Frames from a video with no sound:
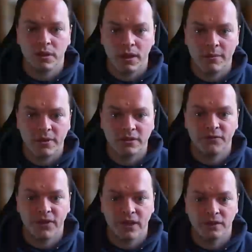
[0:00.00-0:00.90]

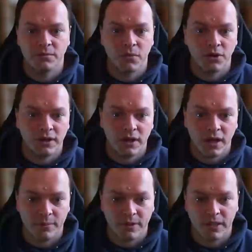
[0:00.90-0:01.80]
MSVS-Mon
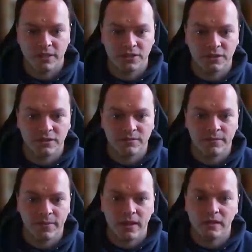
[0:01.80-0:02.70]
application.
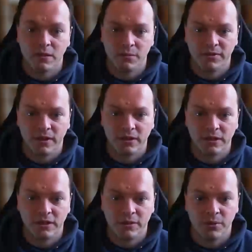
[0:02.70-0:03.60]
This can be found in
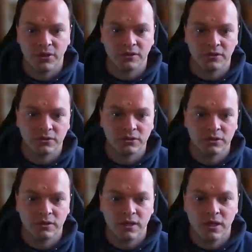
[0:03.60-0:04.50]
the debugging tools.
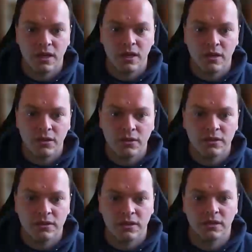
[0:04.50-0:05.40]
You can
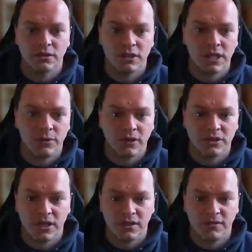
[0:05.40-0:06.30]
stick this on a network
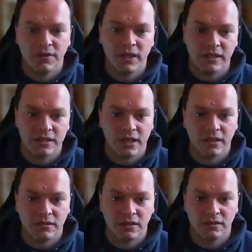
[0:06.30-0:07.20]
share for easy
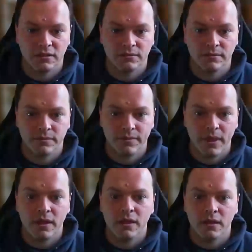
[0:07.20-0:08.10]
access.
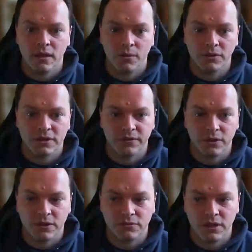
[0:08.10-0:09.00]
And once they've
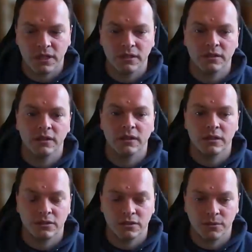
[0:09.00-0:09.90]
got it running,
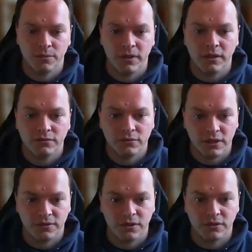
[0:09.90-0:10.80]
it should be
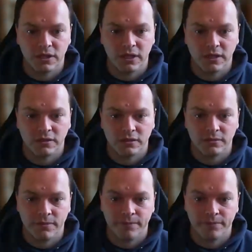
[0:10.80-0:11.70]
ready for you to connect.
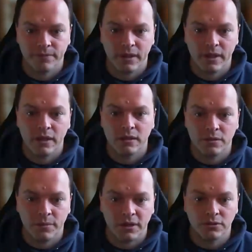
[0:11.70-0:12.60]

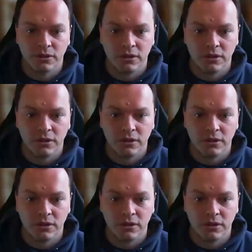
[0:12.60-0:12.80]
So back on your